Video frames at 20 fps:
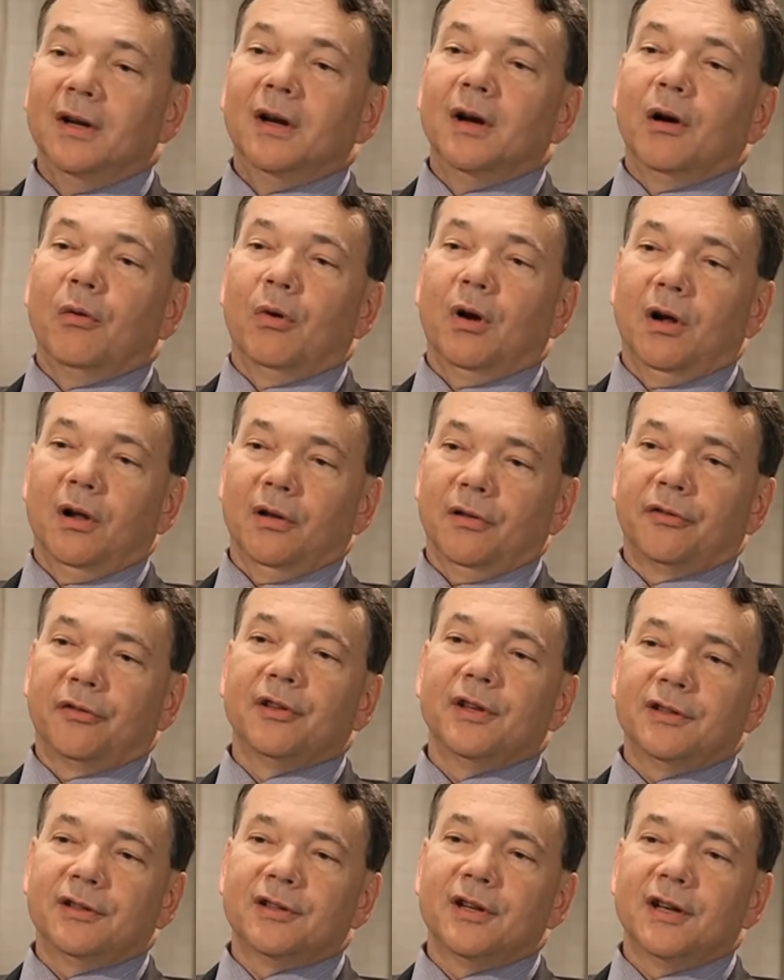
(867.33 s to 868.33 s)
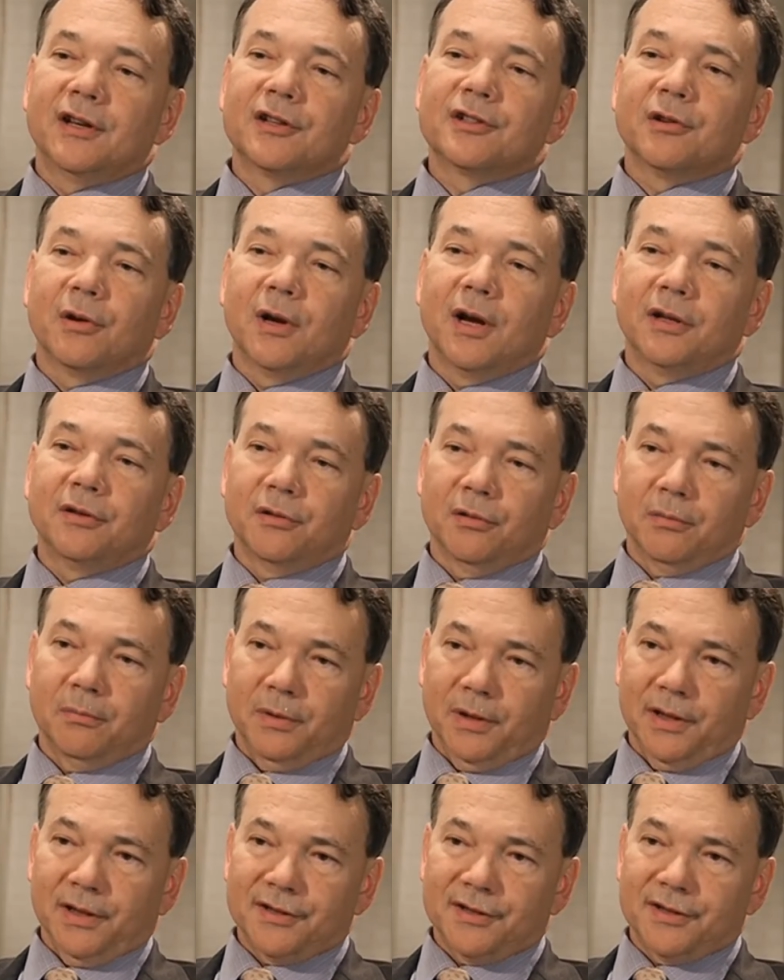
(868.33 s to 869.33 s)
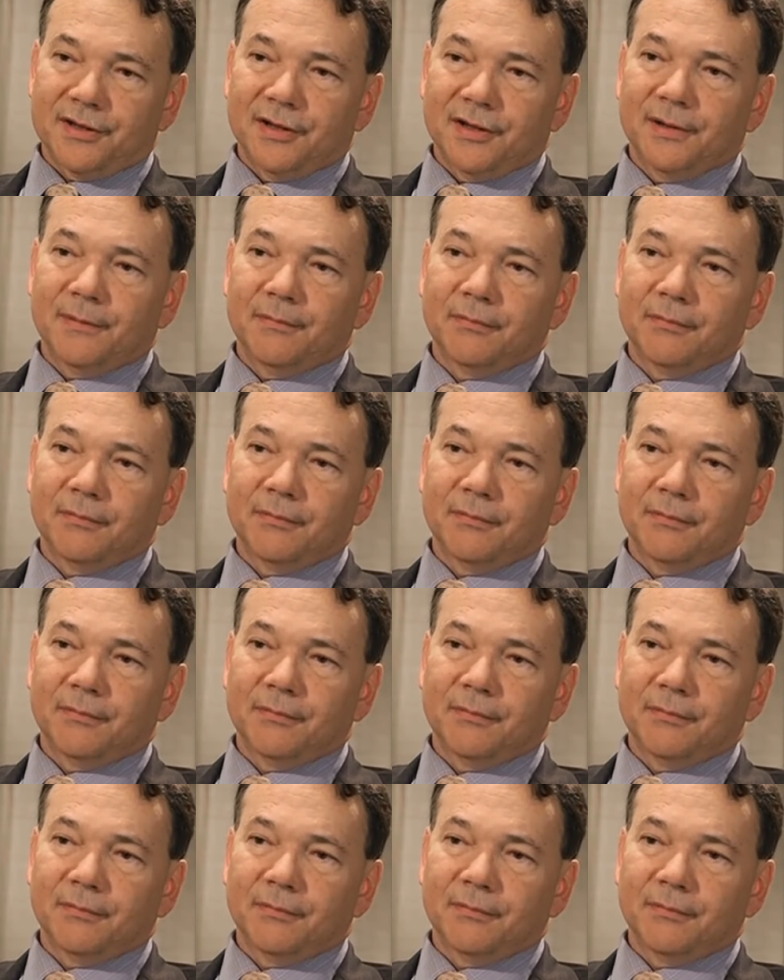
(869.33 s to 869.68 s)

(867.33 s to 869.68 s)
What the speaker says: Well, think tanks are at their best